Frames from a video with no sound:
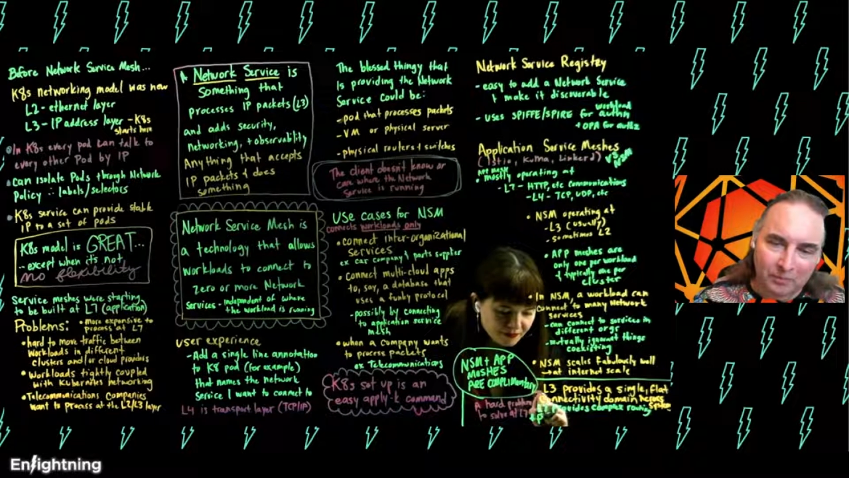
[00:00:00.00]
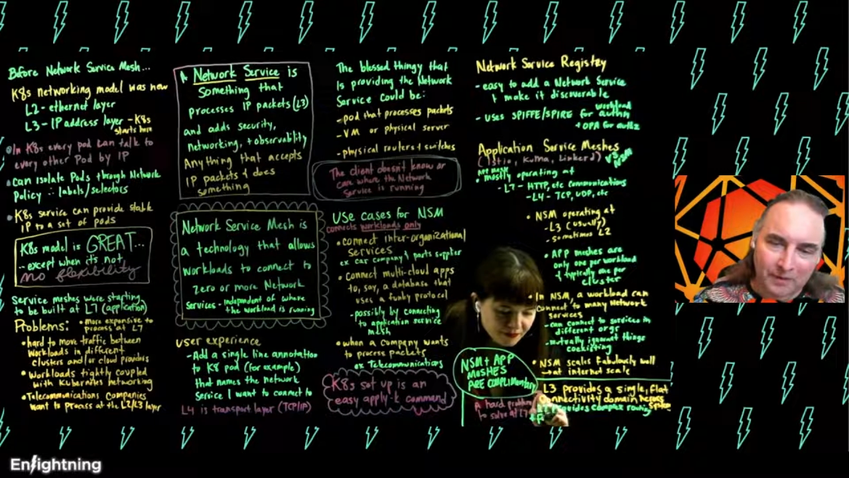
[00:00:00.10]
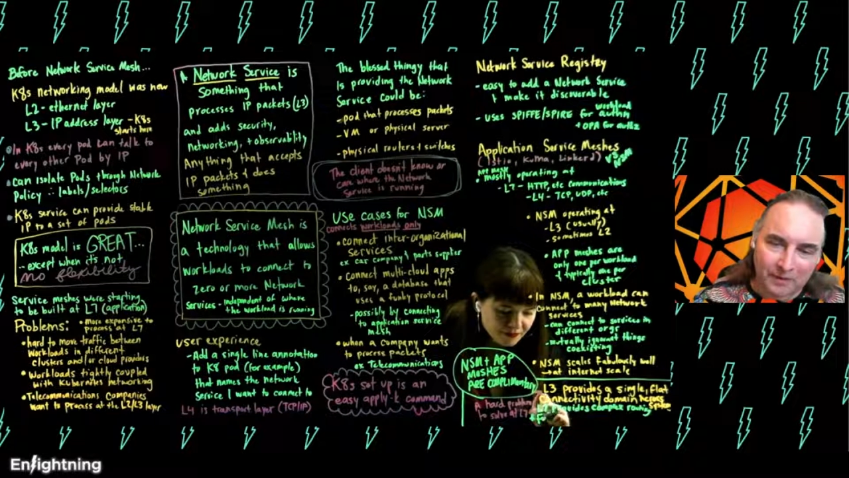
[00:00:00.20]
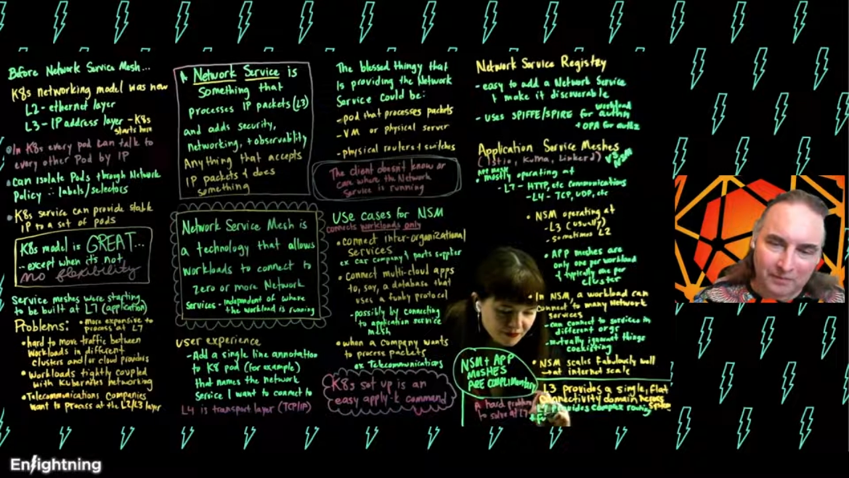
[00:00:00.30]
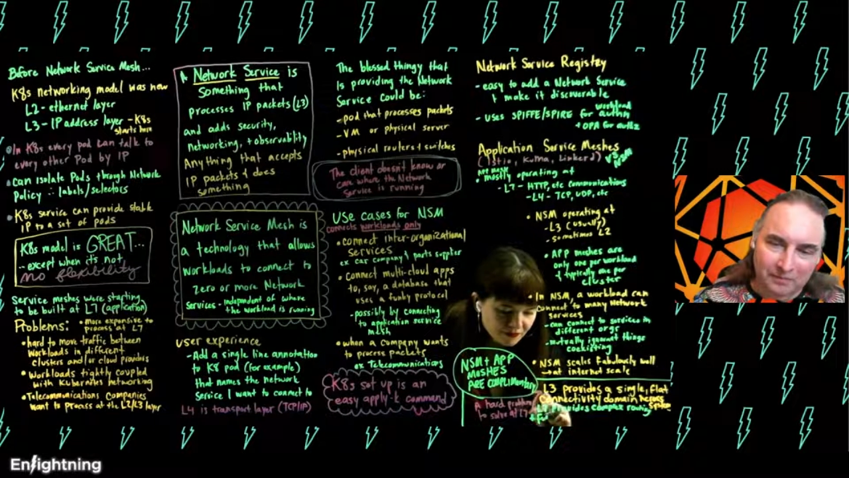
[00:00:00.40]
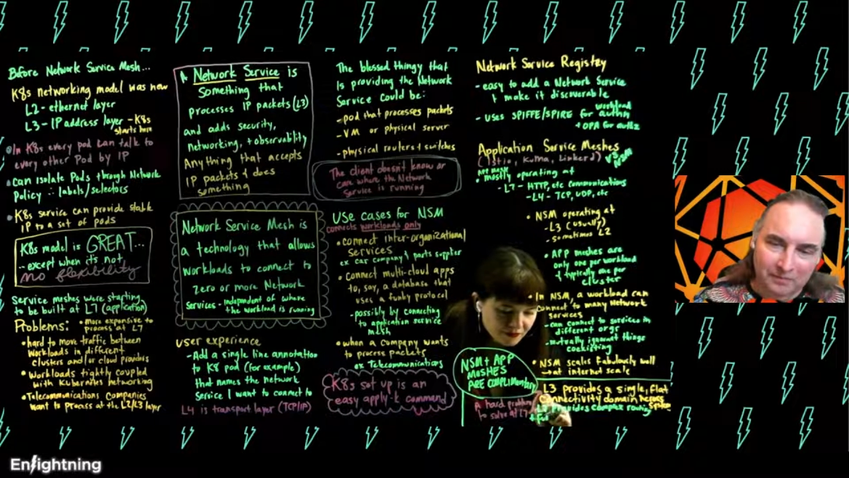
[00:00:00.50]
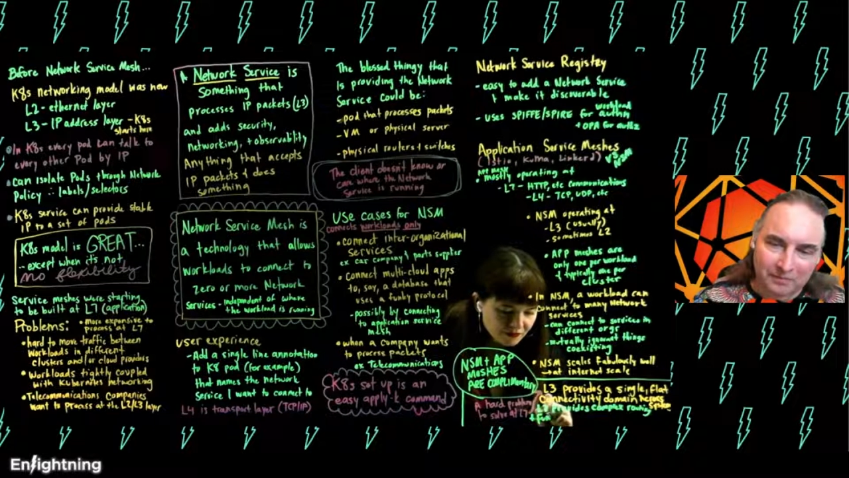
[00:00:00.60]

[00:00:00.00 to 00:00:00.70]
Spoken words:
And